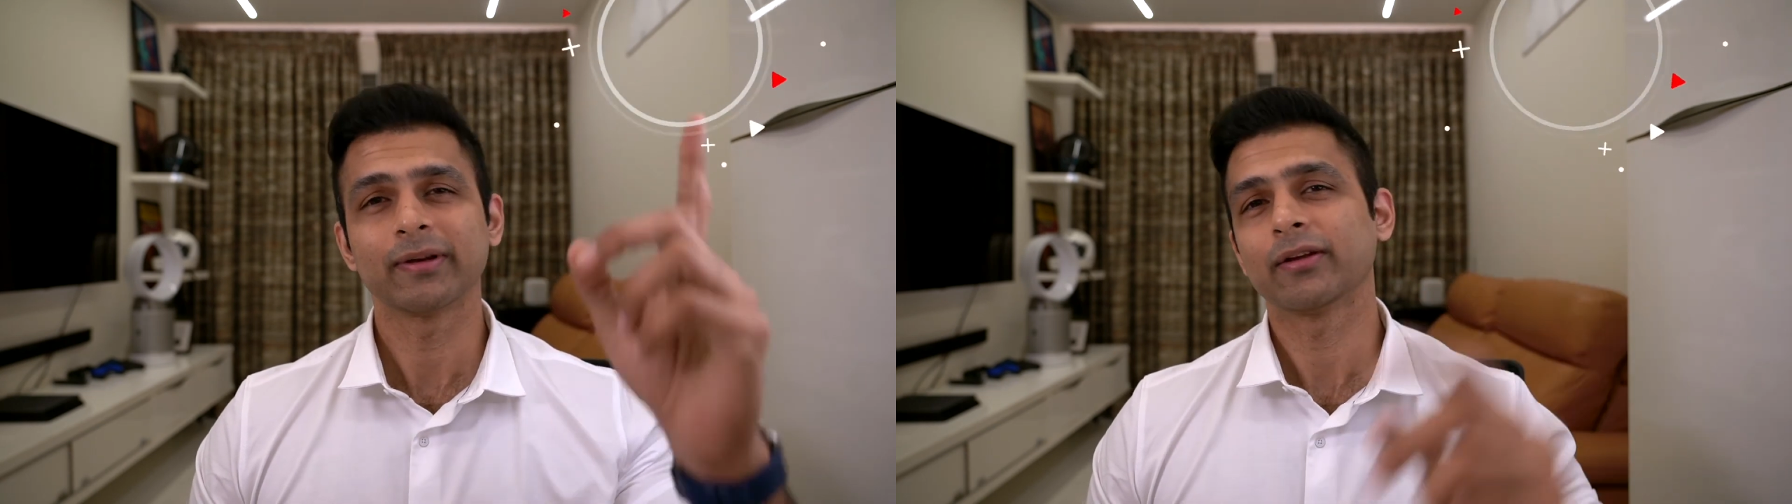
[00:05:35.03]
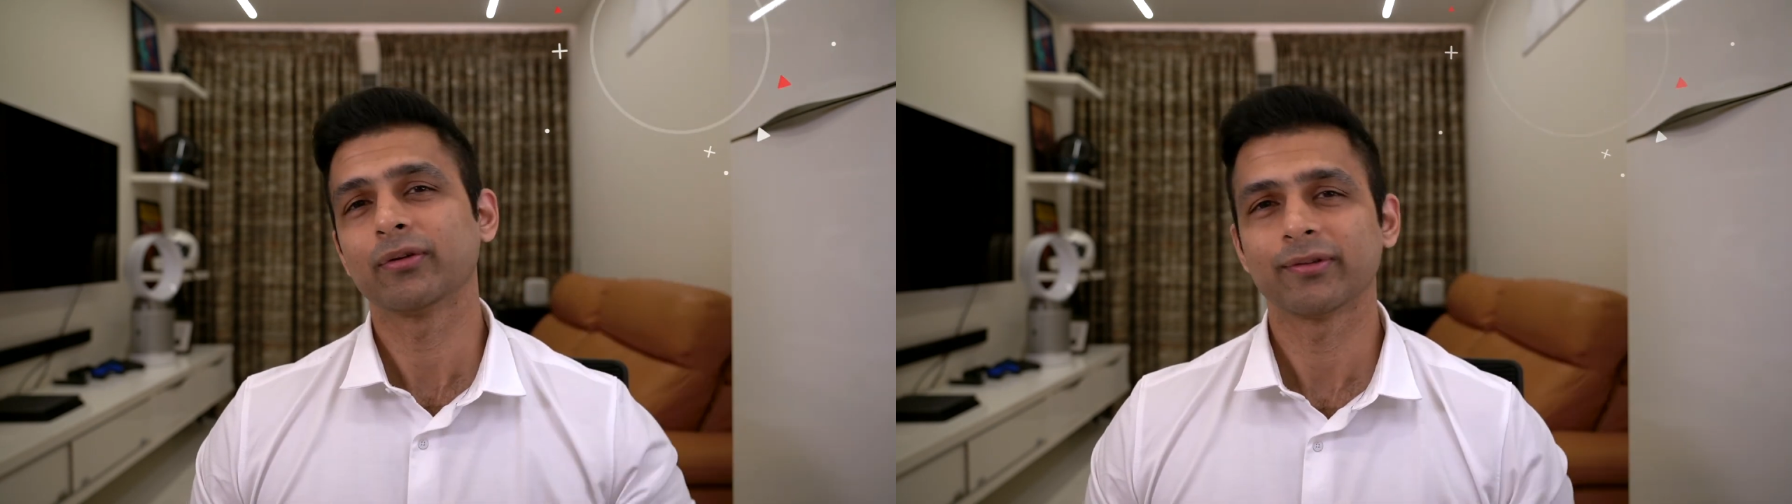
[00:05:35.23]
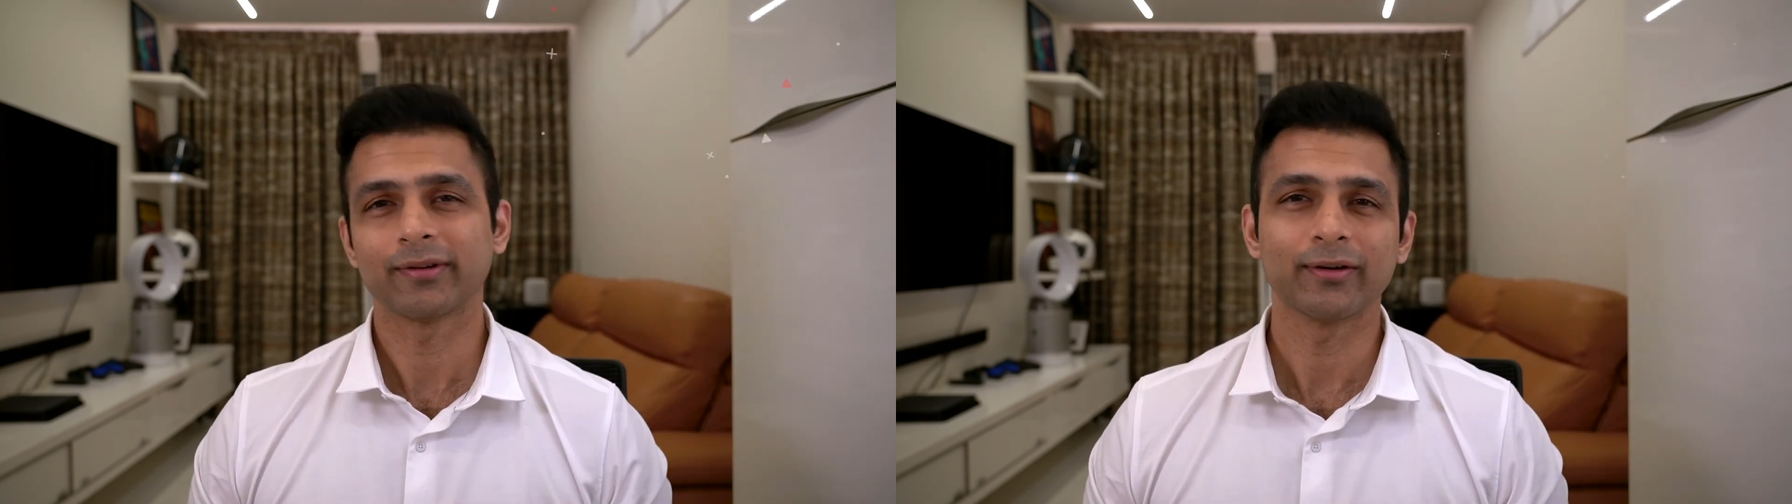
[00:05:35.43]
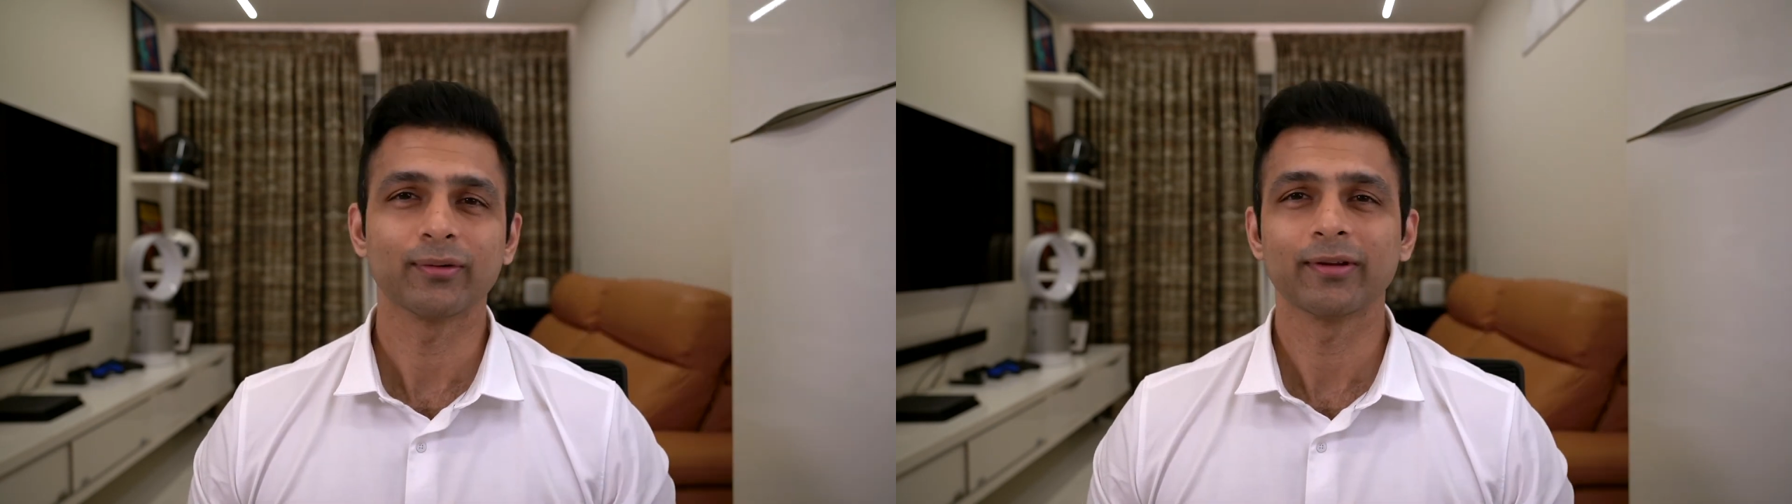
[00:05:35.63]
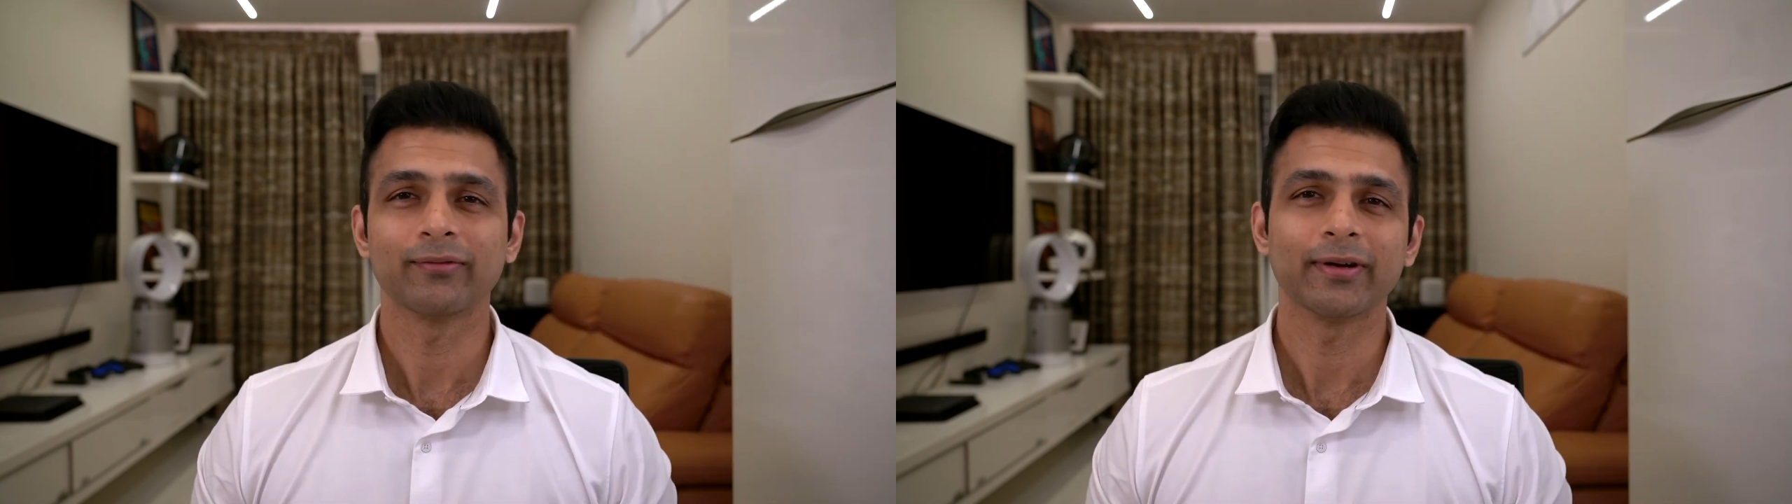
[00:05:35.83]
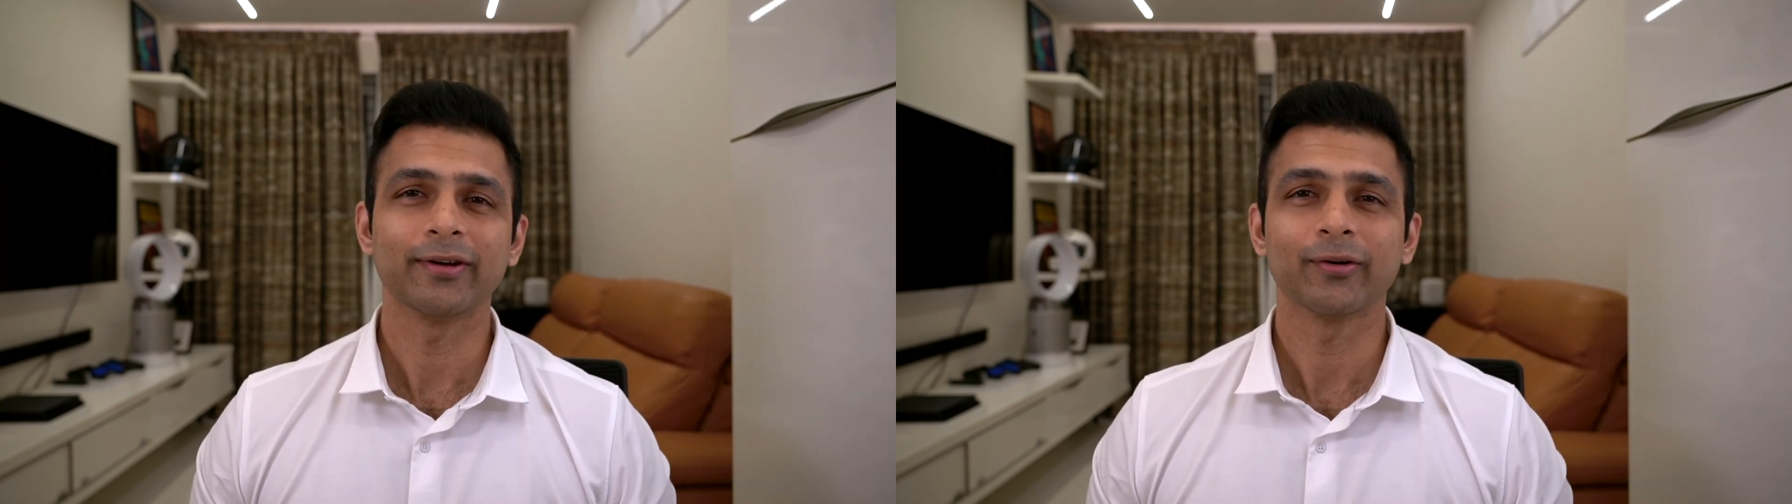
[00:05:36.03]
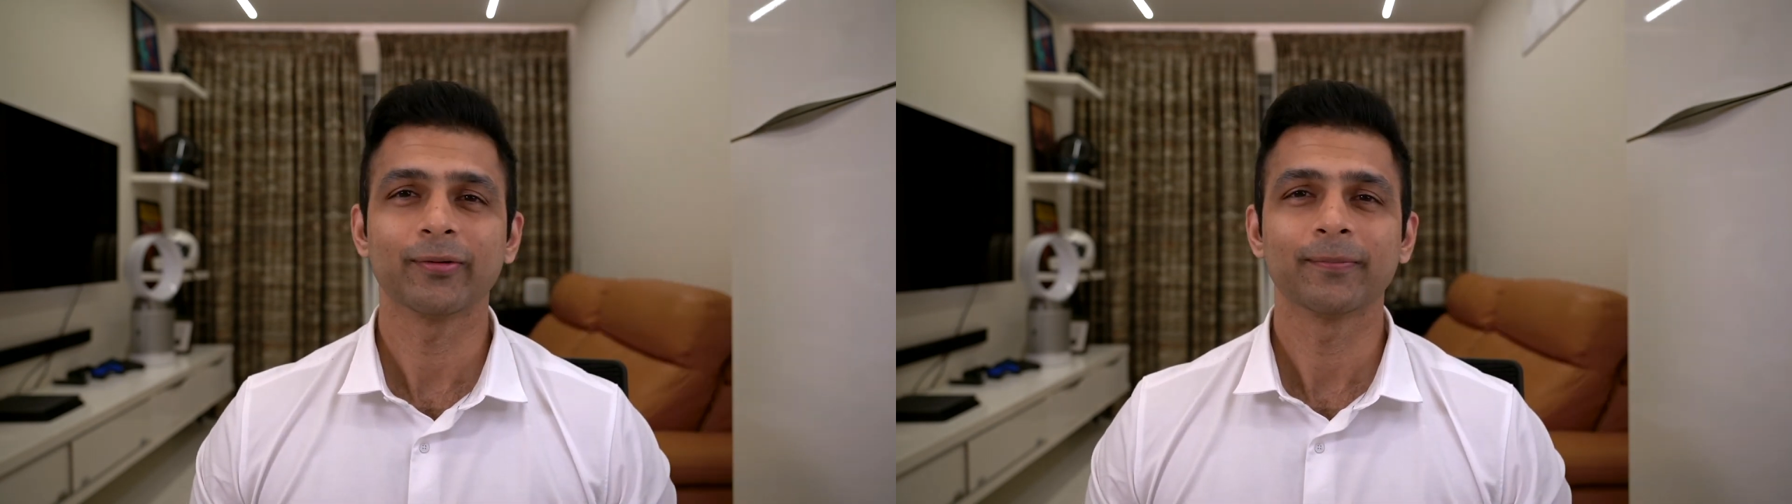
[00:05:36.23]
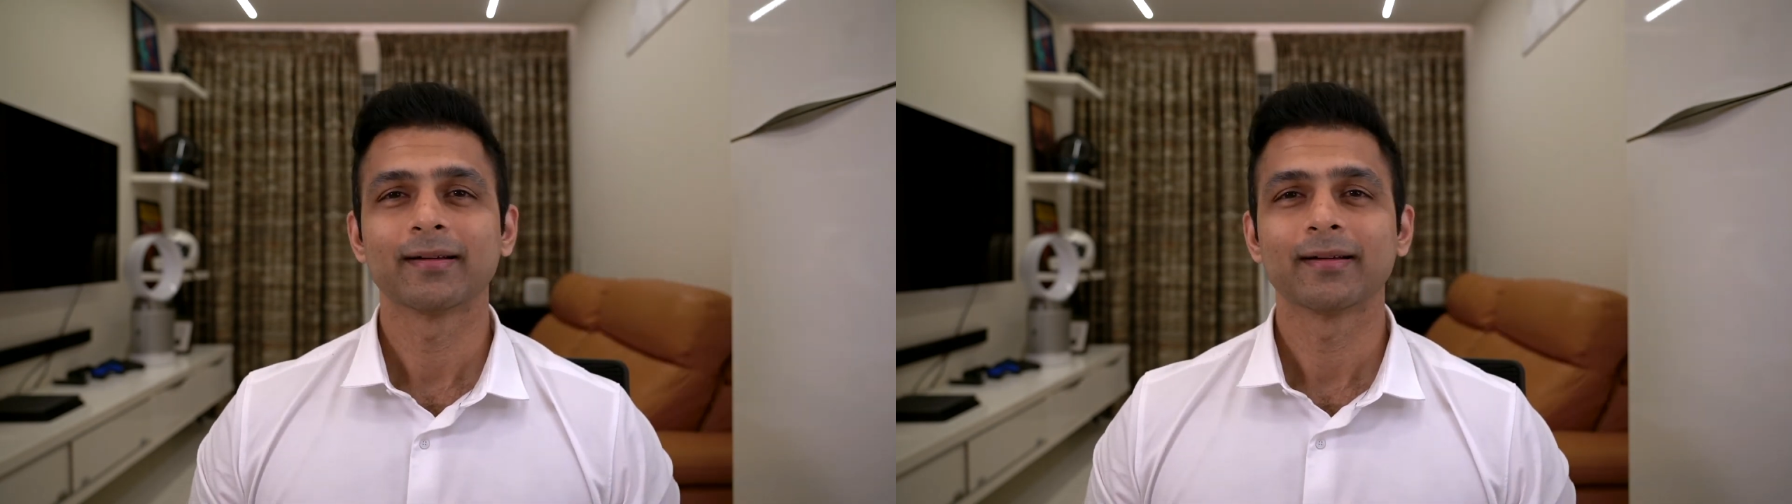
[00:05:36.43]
take you straight to that video